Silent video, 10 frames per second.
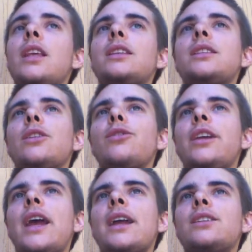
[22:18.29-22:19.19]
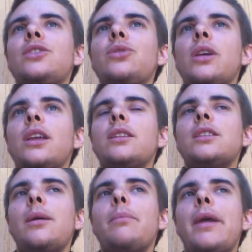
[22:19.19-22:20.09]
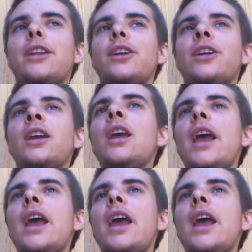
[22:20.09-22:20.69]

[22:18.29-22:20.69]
they still react to it in some manner,